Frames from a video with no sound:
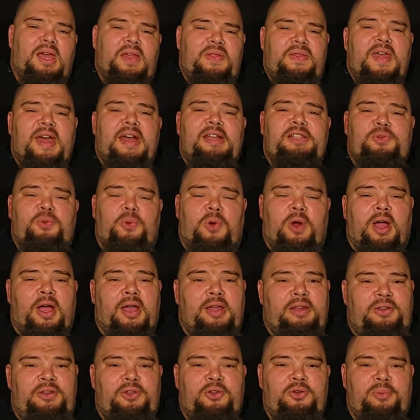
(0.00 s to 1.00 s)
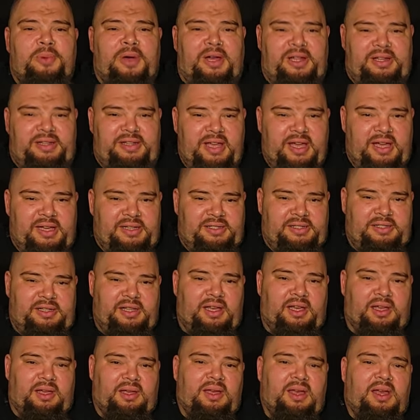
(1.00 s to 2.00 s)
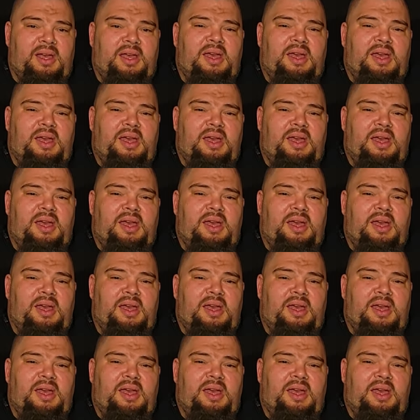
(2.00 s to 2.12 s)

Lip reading: and that's where I do my testing.